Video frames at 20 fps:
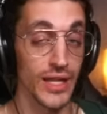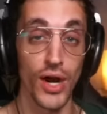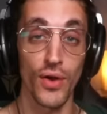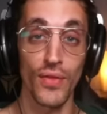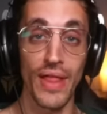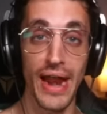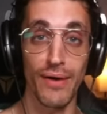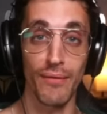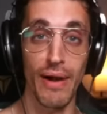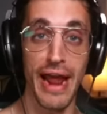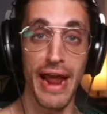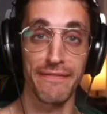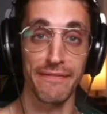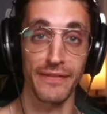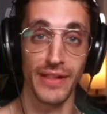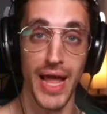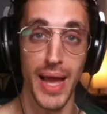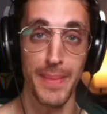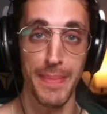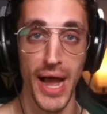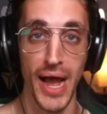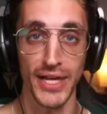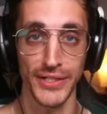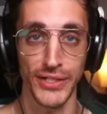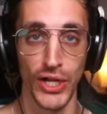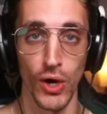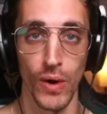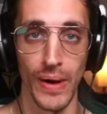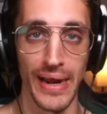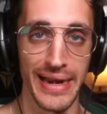load that rifle up, I'll
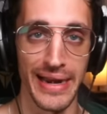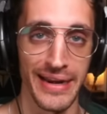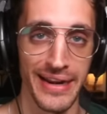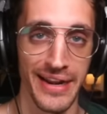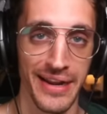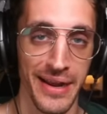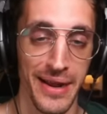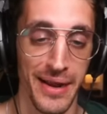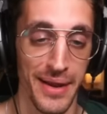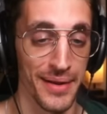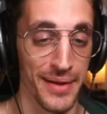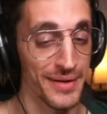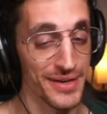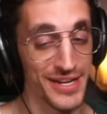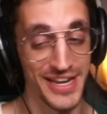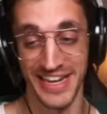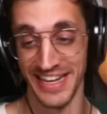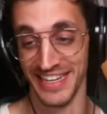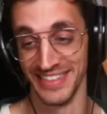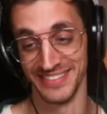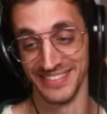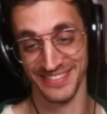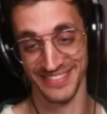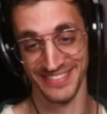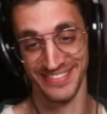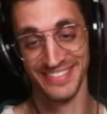do it!